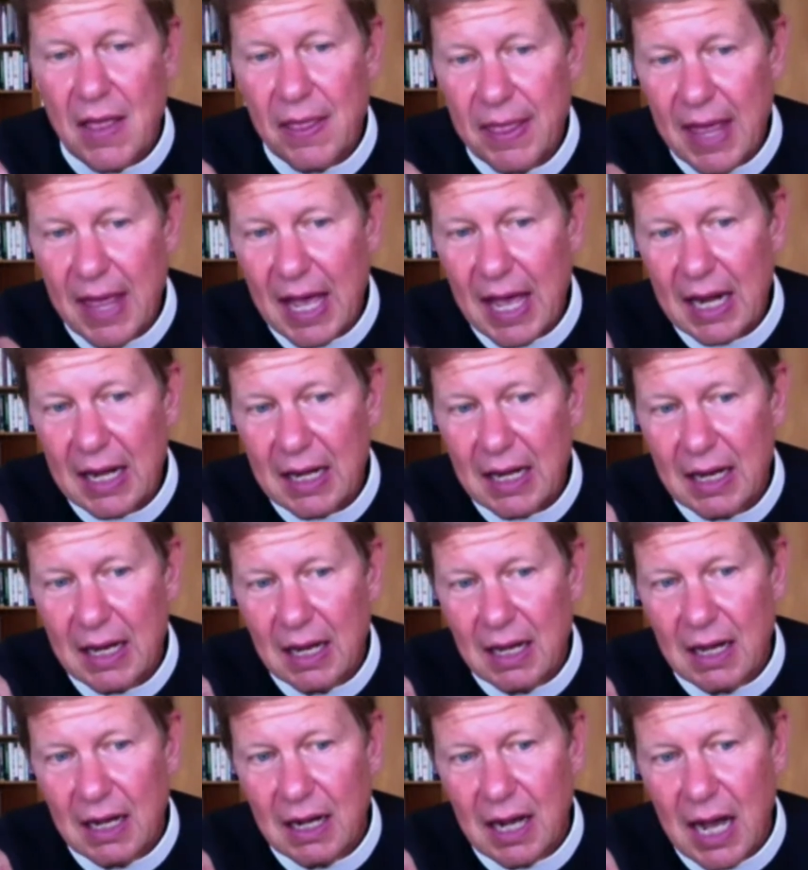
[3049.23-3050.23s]
that
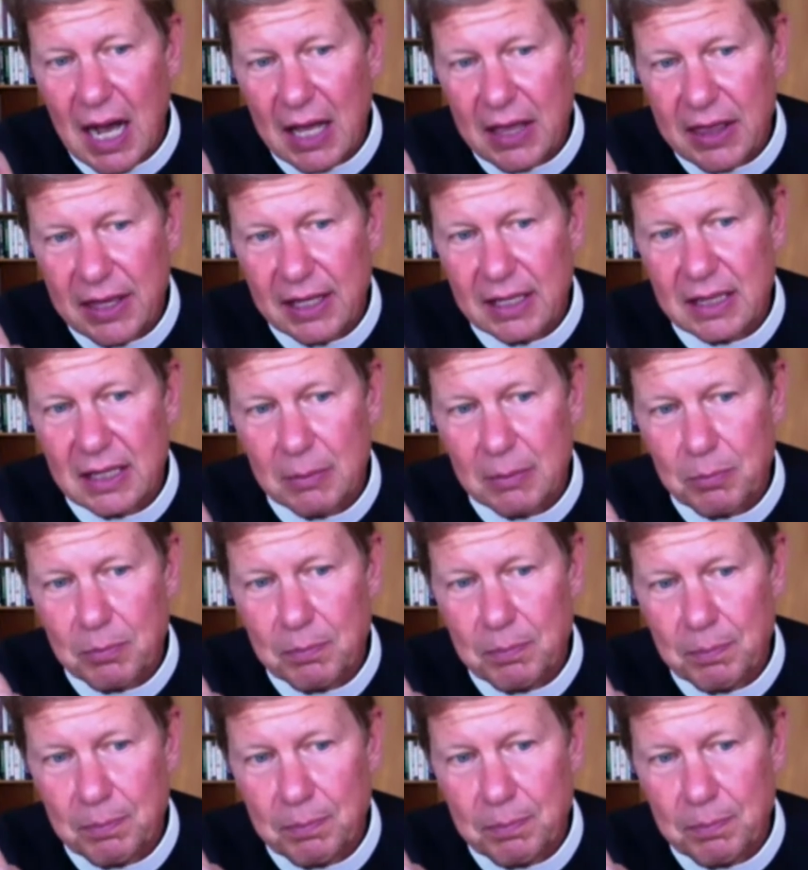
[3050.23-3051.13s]
I think that